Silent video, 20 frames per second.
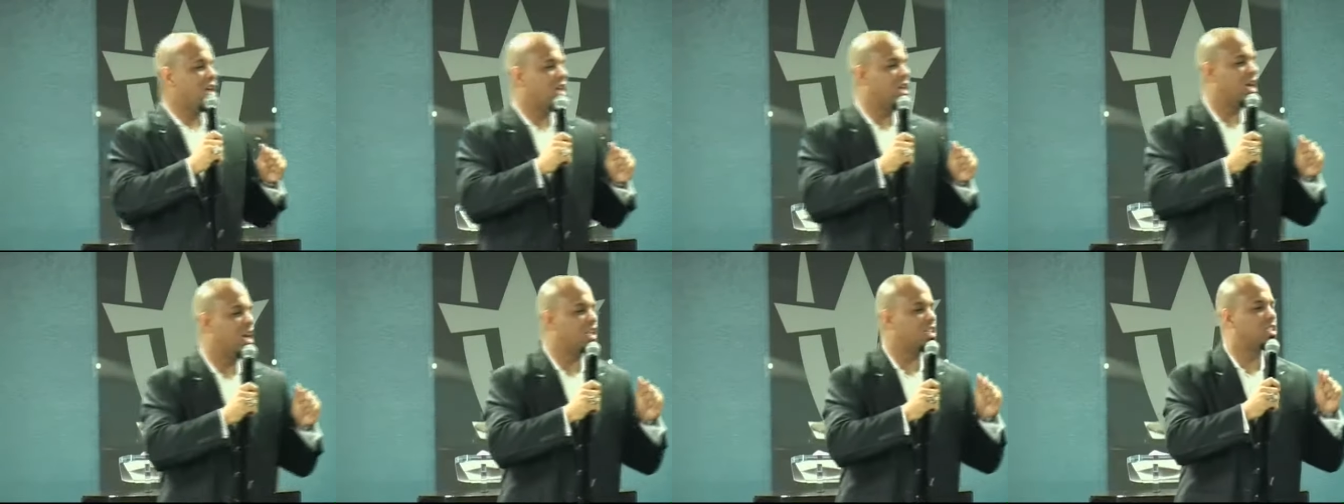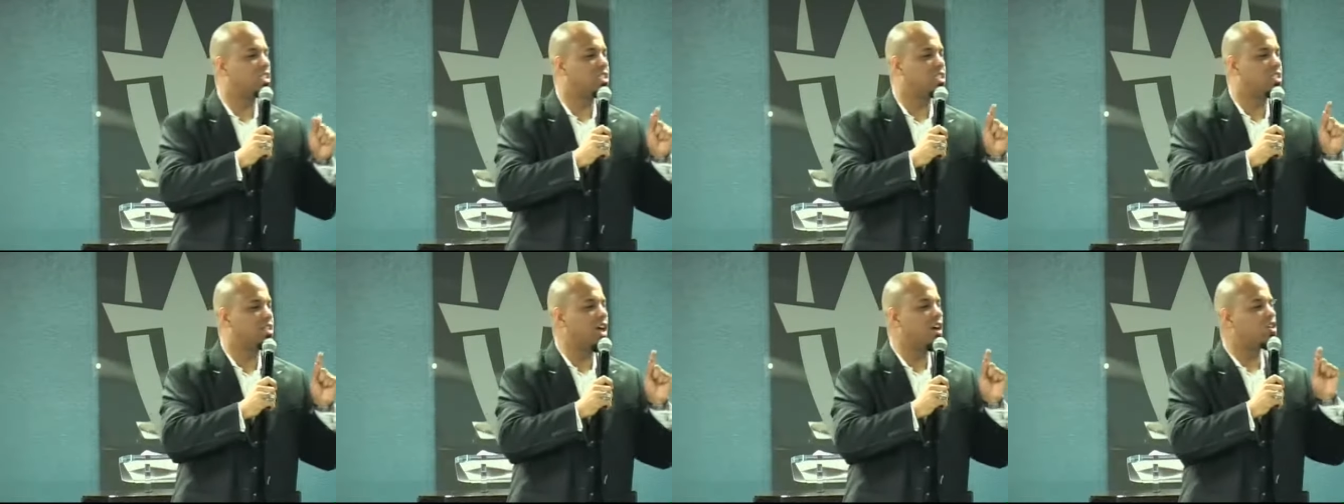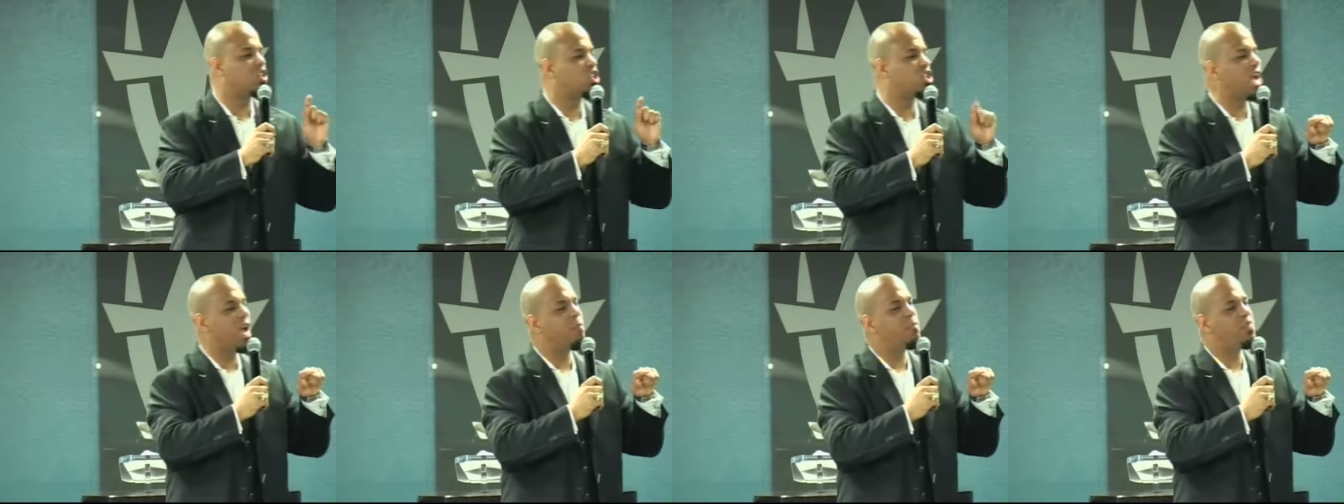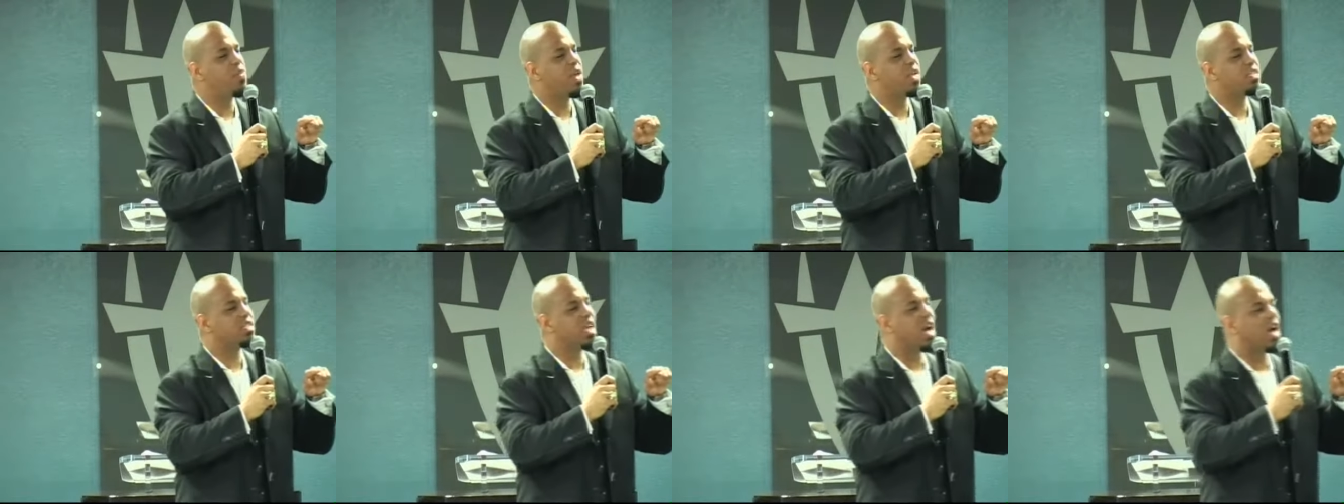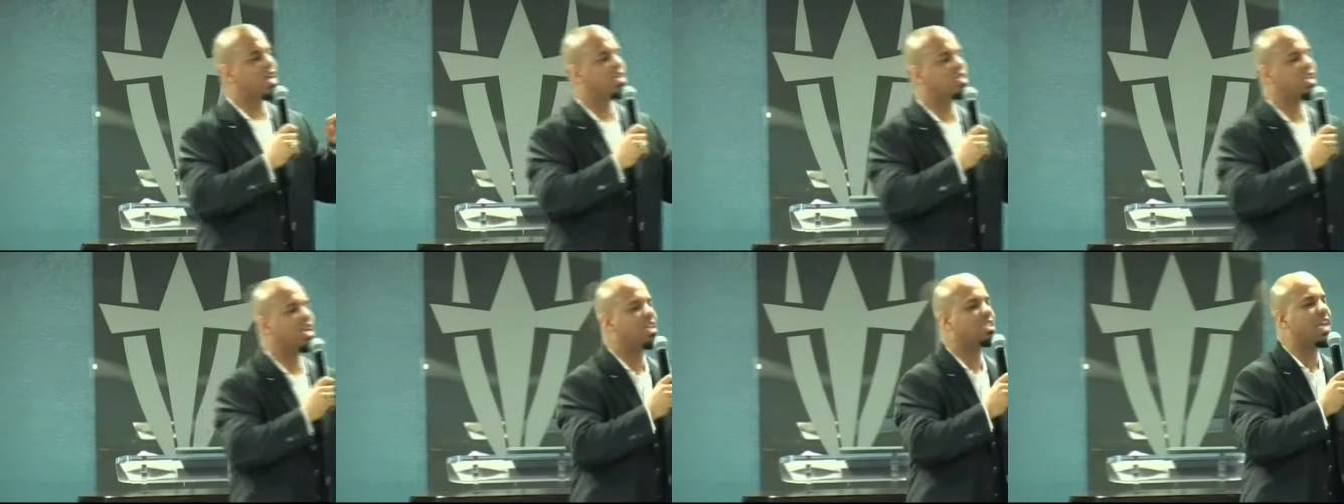Because there are some things
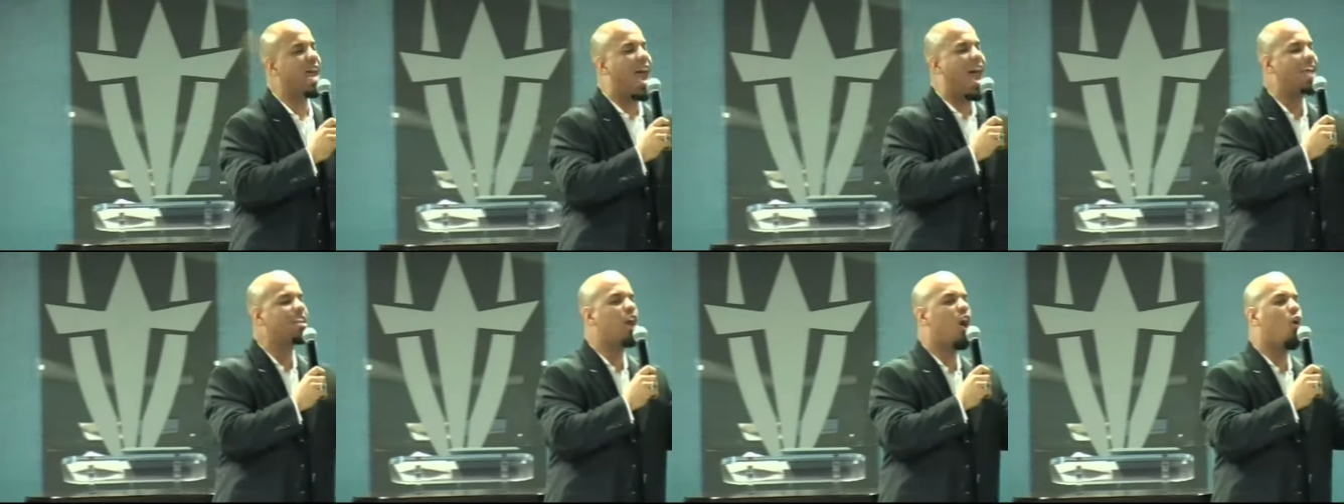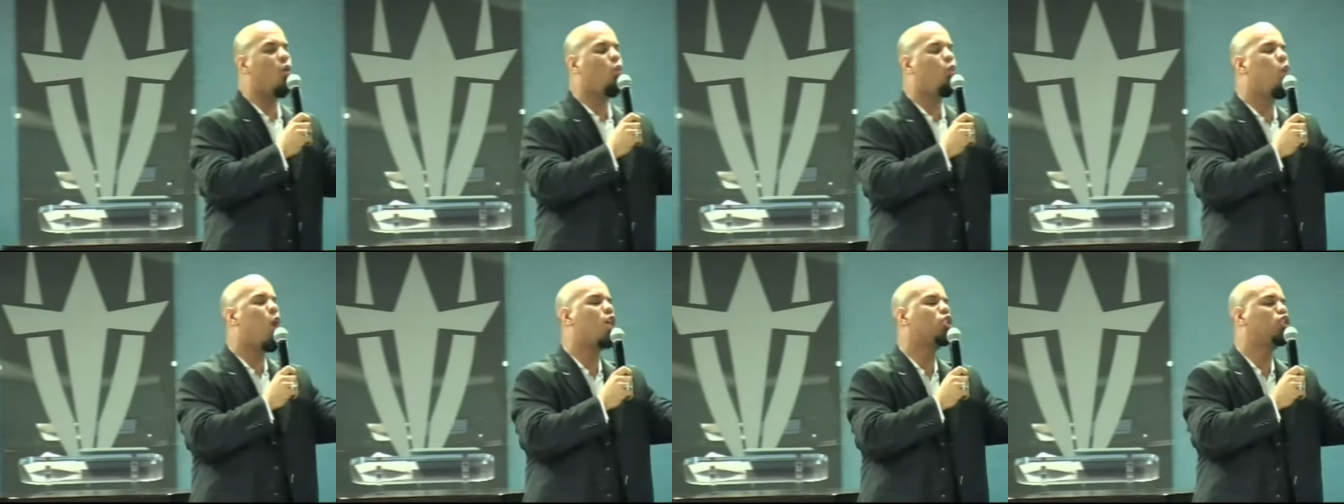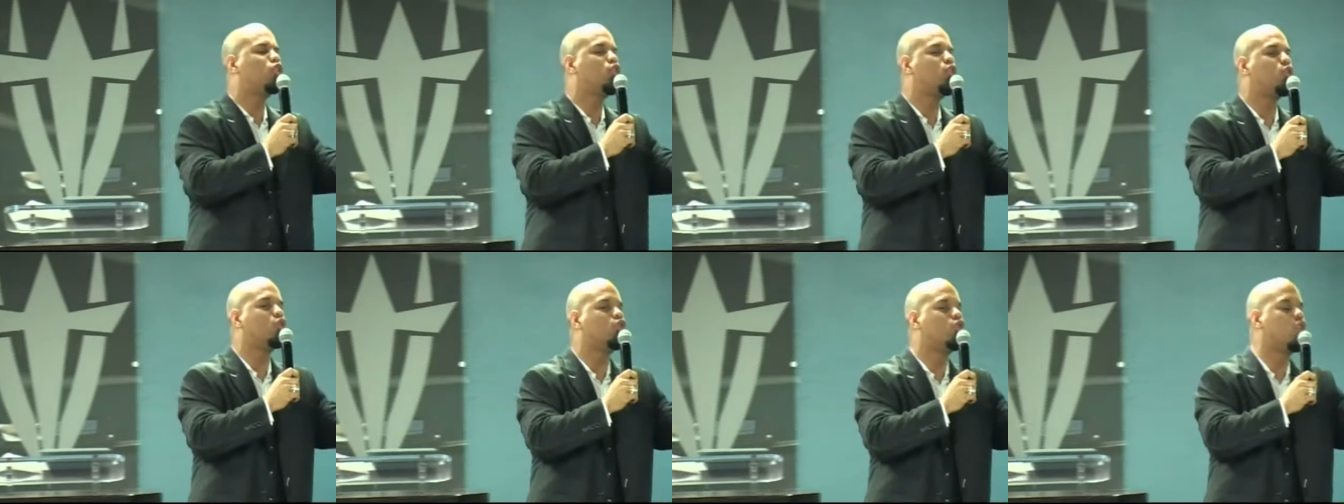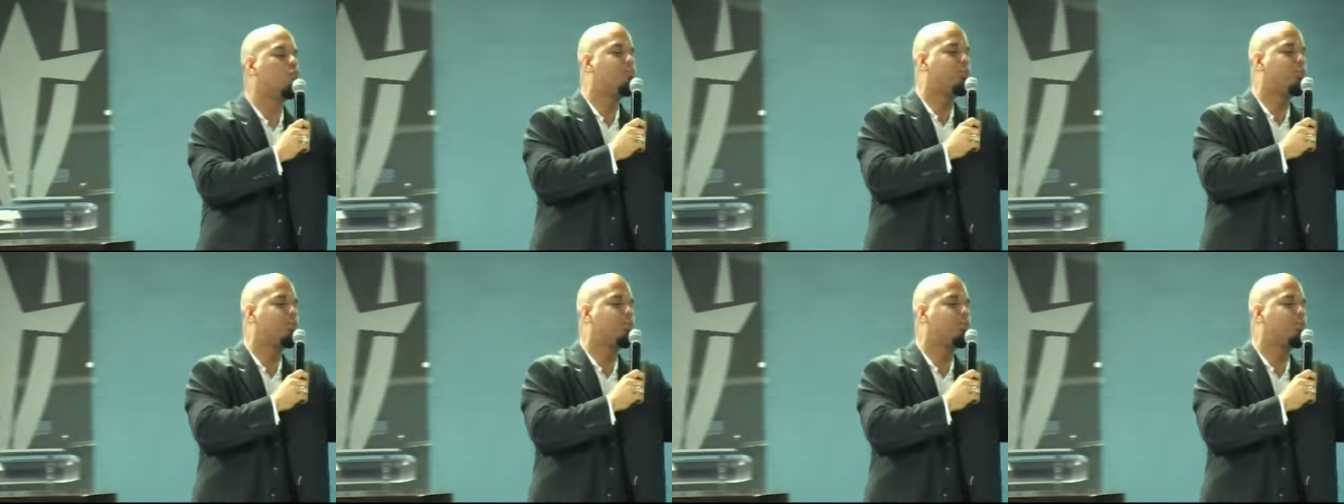God says, I don't want you to